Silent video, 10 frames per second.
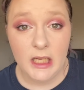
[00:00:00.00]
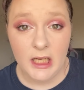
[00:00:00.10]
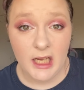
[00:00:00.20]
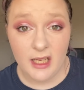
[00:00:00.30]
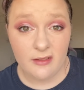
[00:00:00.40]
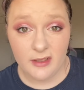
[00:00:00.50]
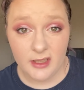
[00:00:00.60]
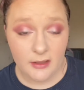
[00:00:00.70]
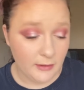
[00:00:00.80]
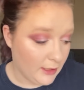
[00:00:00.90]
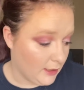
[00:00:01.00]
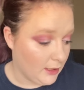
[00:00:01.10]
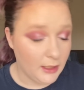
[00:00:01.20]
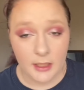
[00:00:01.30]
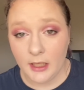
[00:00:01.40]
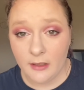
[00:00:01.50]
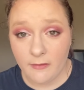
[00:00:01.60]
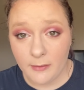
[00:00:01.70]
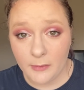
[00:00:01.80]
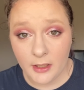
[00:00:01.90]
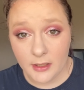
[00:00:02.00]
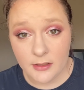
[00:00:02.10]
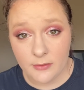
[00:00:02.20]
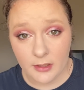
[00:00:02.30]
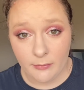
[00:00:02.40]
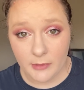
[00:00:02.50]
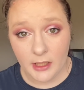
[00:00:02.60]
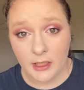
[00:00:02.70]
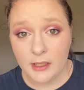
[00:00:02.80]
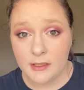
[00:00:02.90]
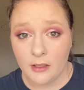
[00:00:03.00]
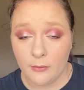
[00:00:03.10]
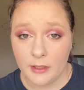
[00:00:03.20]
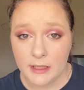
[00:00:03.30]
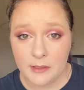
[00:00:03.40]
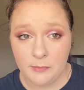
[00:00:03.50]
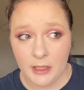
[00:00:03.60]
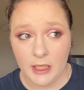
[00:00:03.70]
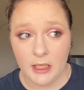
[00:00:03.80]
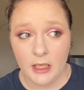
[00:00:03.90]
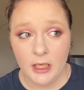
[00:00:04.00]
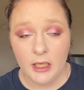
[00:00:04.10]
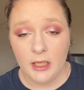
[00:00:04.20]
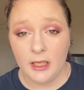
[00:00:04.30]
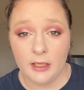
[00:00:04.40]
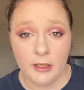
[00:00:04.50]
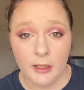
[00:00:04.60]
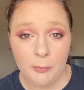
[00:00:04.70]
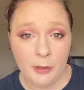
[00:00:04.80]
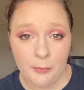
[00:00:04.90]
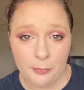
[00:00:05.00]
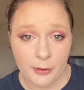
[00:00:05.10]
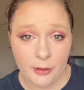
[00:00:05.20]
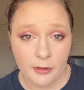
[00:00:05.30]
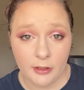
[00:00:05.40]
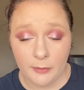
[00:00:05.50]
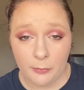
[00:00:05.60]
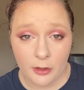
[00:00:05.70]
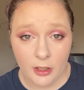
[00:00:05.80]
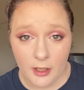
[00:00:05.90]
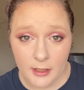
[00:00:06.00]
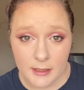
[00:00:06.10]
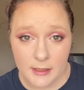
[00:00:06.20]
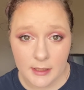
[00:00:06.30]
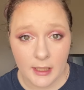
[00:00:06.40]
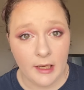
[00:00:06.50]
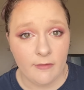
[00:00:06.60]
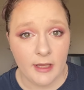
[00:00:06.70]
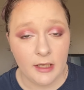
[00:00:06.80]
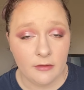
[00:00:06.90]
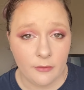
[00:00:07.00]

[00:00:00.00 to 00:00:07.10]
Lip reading: I don't really do anything. If I'm gonna do something, it's going to be like a lip plumper, lip gloss. I have the e.l.f.